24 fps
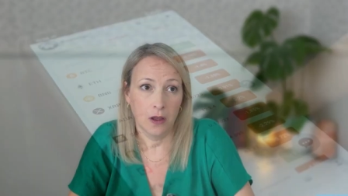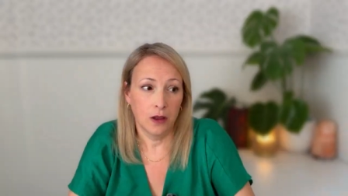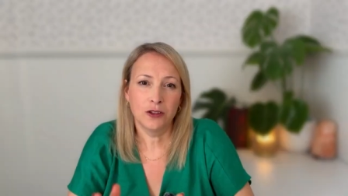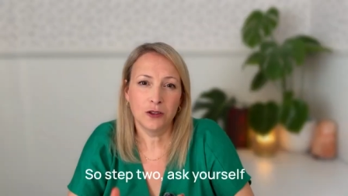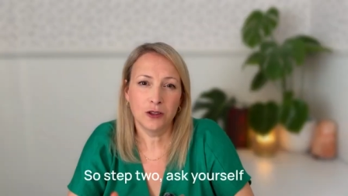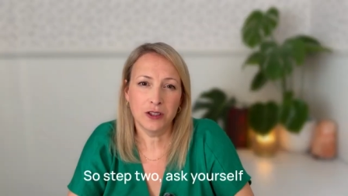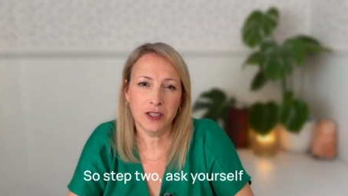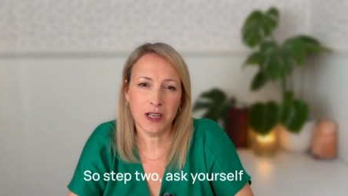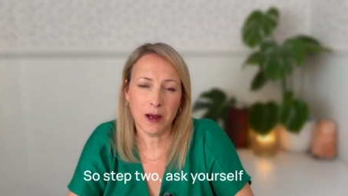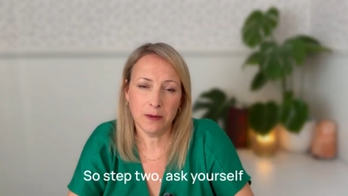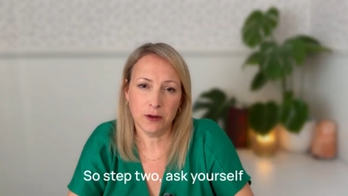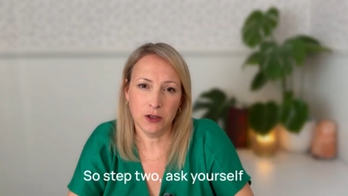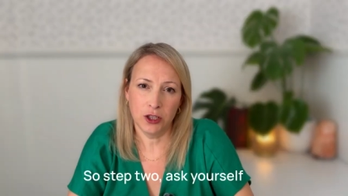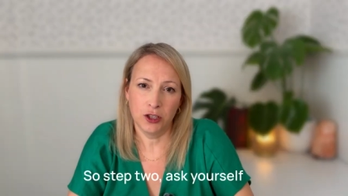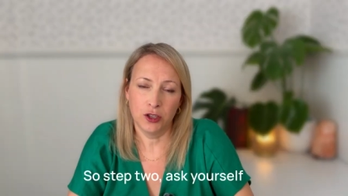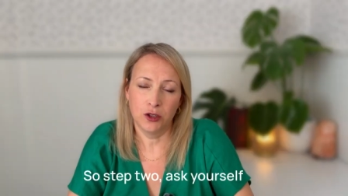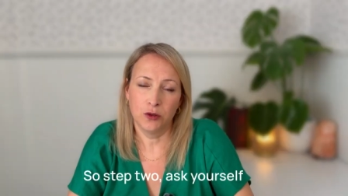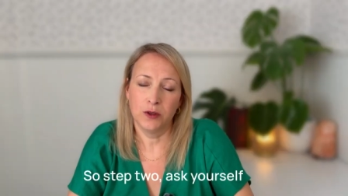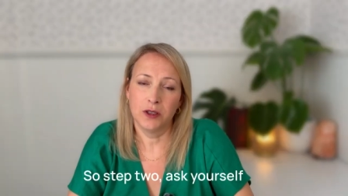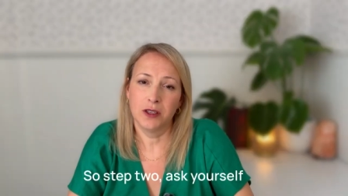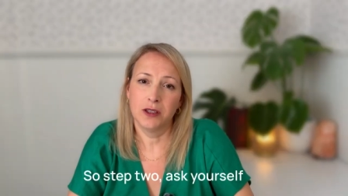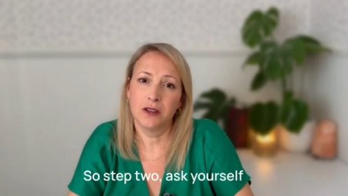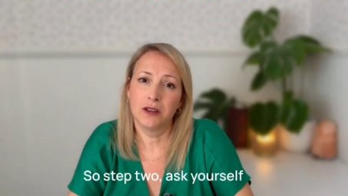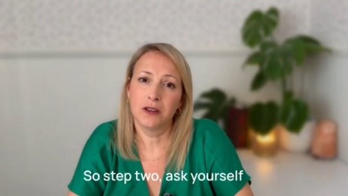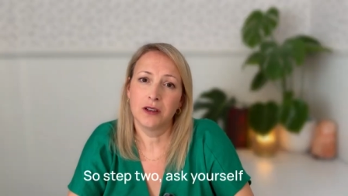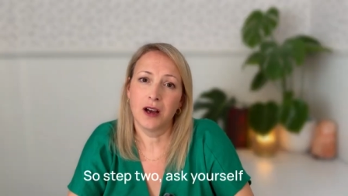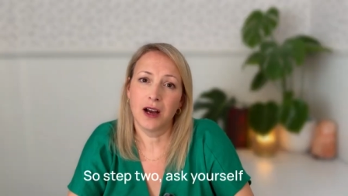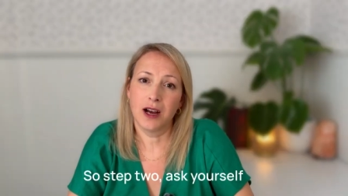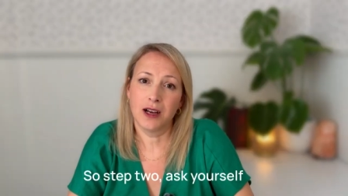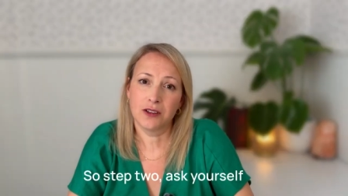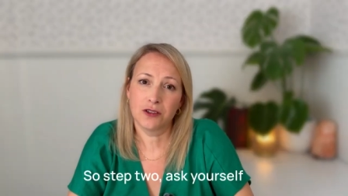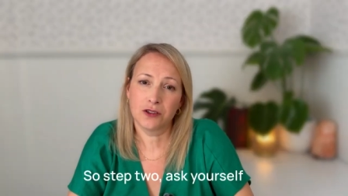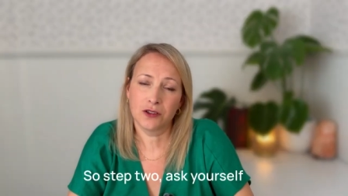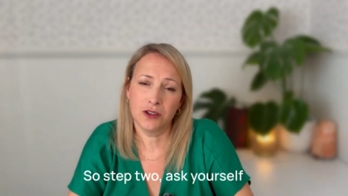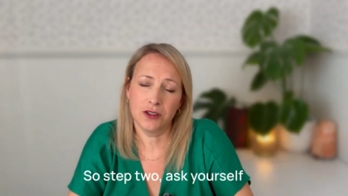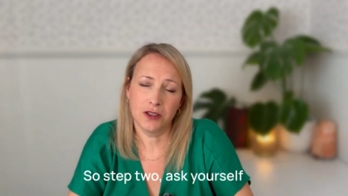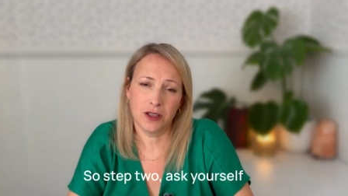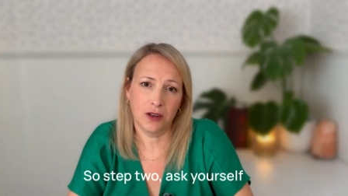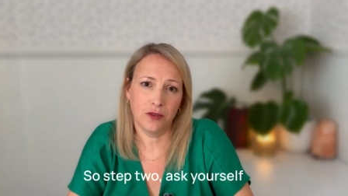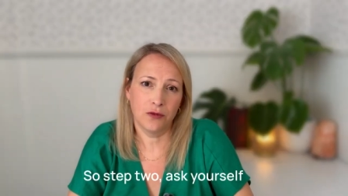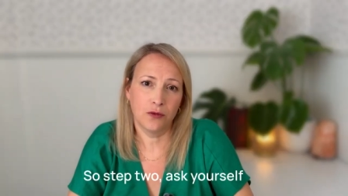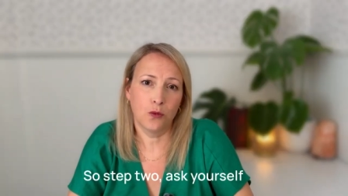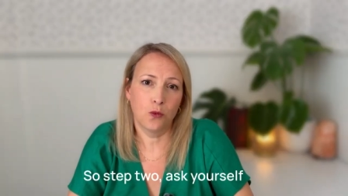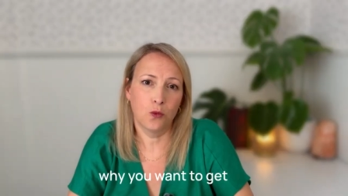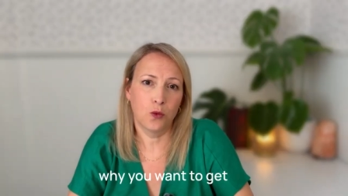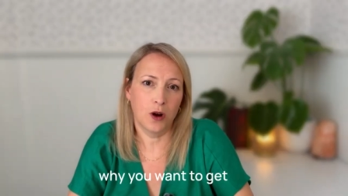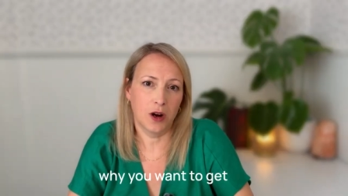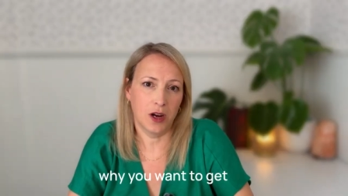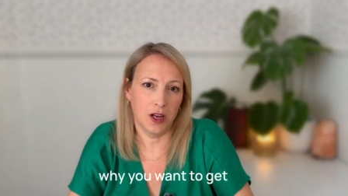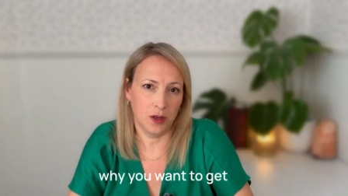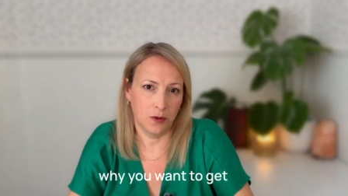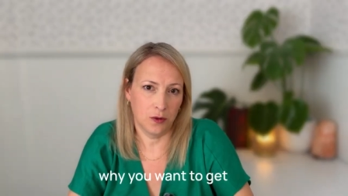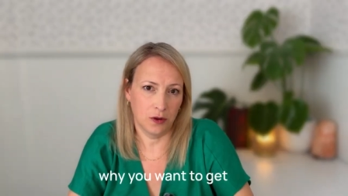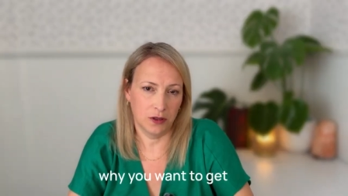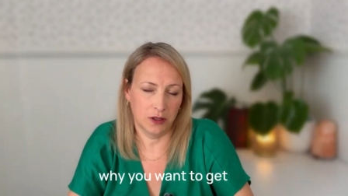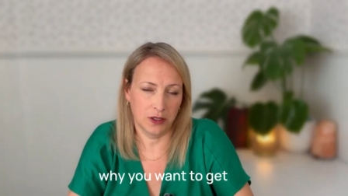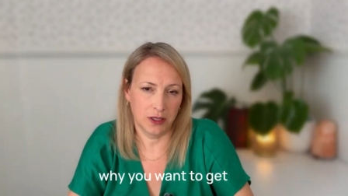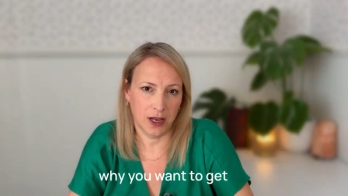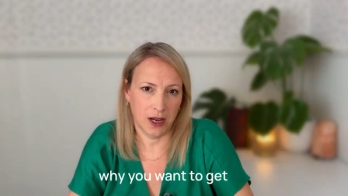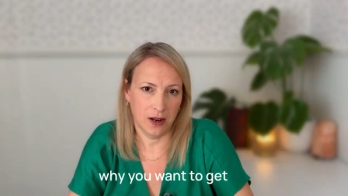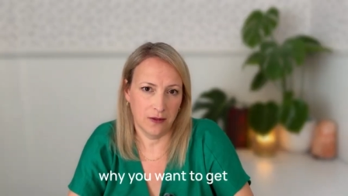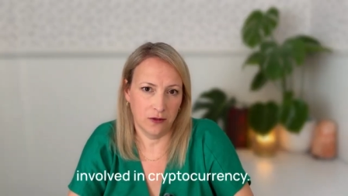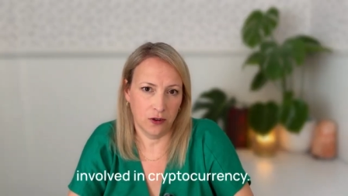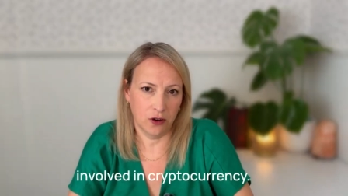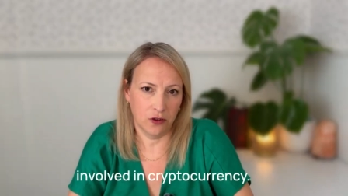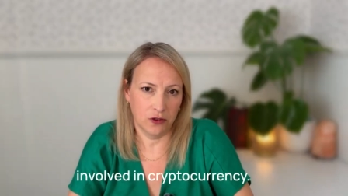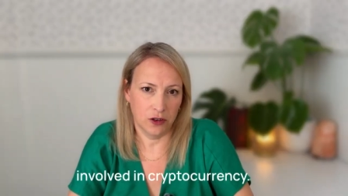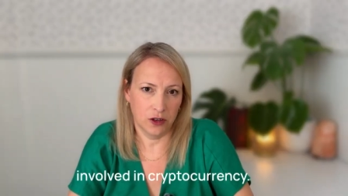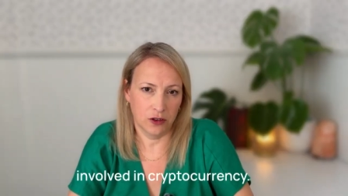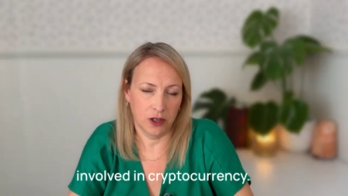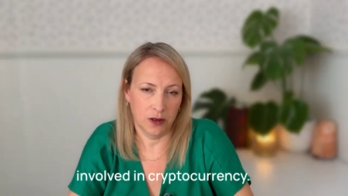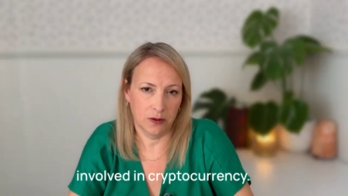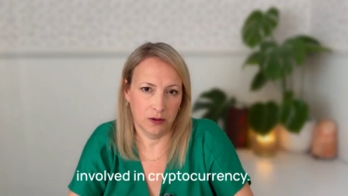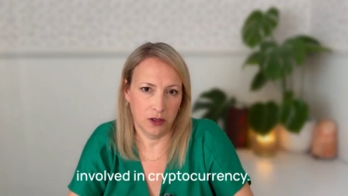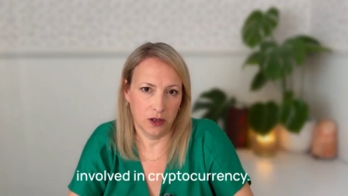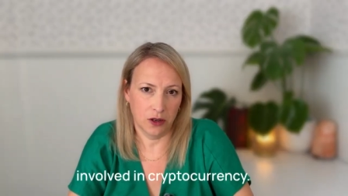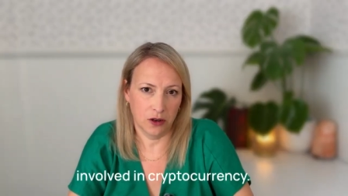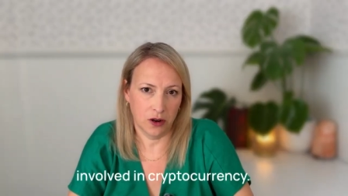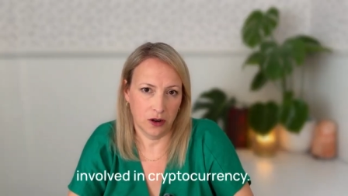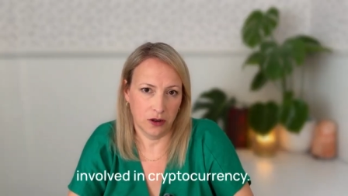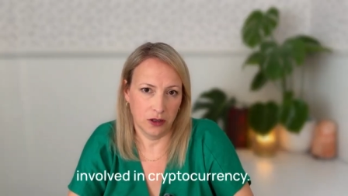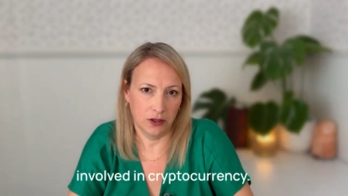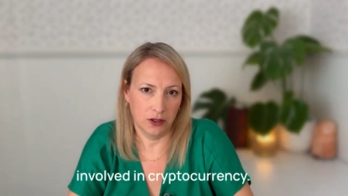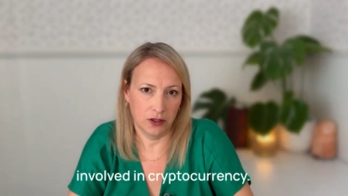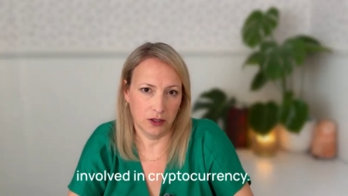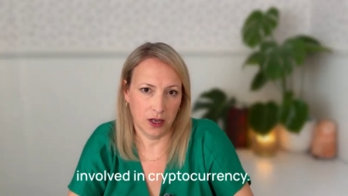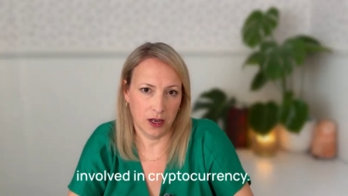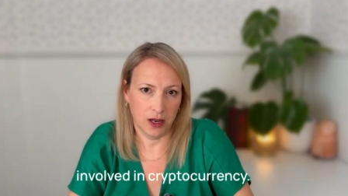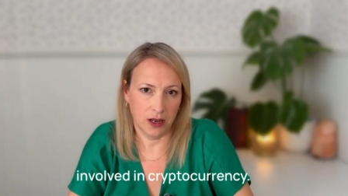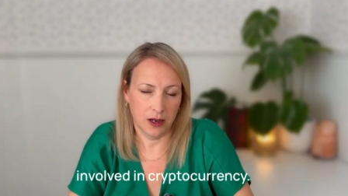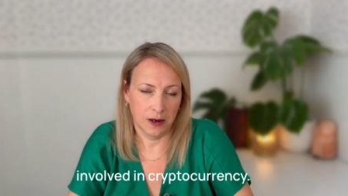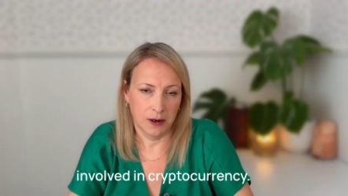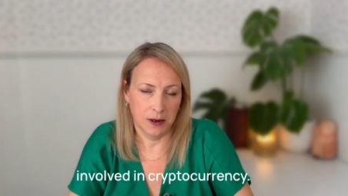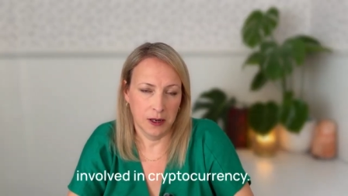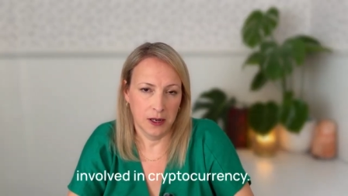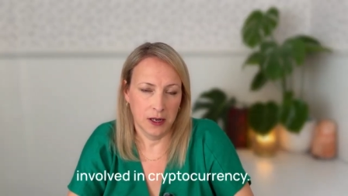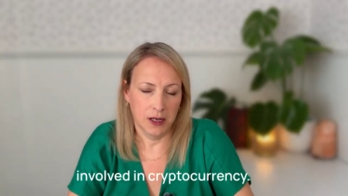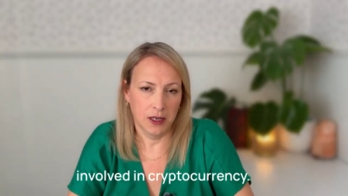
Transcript: So step 2, ask yourself why you want to get involved in cryptocurrency.